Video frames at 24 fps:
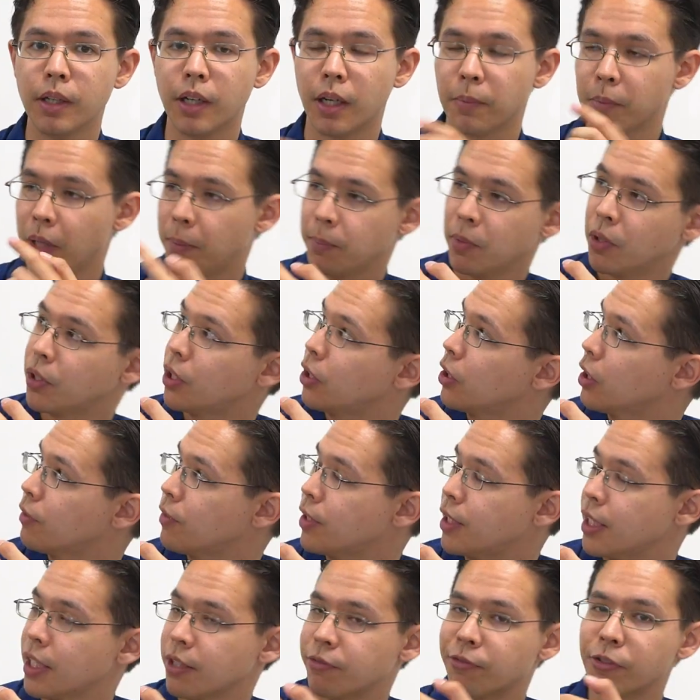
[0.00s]
I'm looking
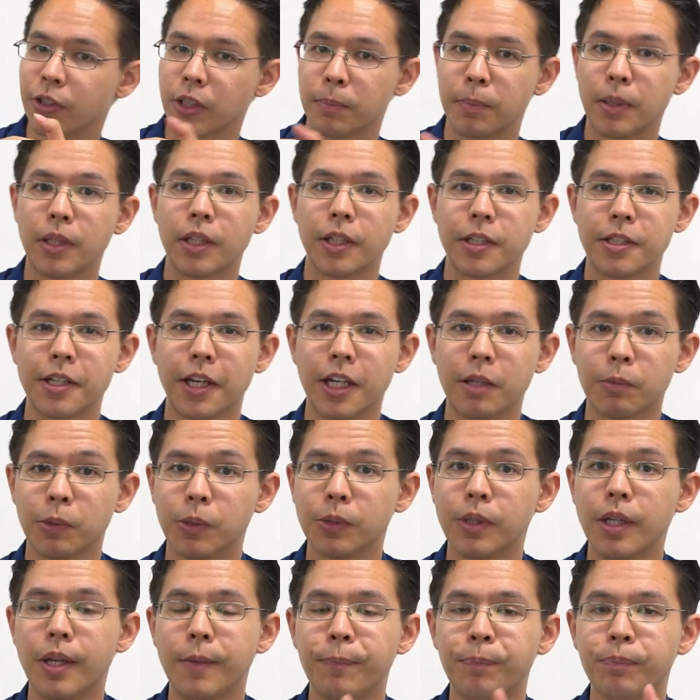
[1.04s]
over there for the periodic
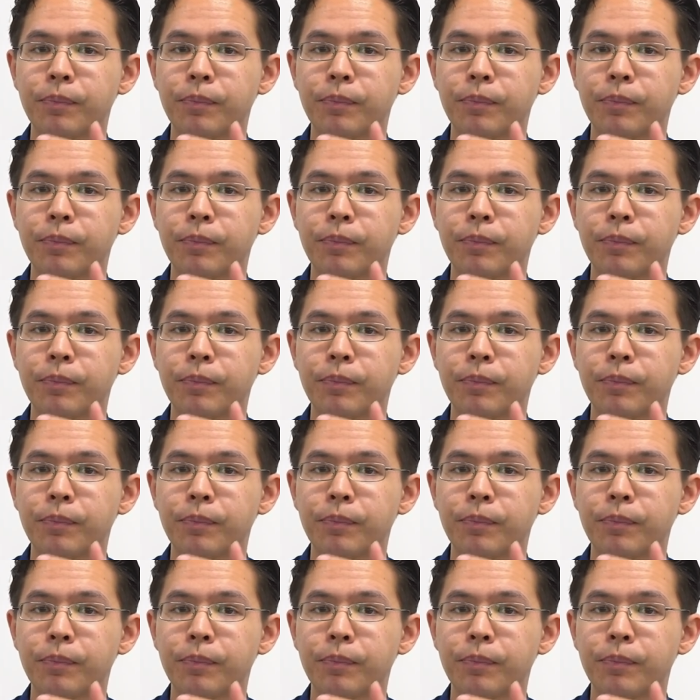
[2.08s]
table,